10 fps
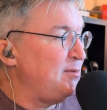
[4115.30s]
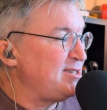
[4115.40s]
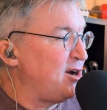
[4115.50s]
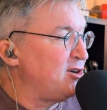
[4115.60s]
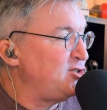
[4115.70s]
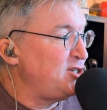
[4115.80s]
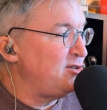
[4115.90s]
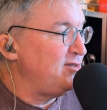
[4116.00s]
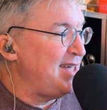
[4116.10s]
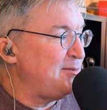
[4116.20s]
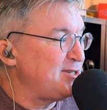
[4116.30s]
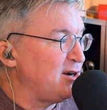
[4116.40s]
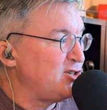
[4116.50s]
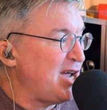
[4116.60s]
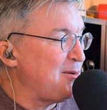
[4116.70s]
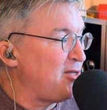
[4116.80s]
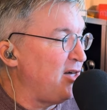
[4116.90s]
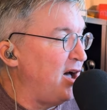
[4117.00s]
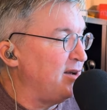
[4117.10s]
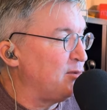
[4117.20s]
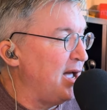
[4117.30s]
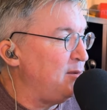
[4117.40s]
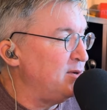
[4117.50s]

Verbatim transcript: was our sh- that was our shower thought, right?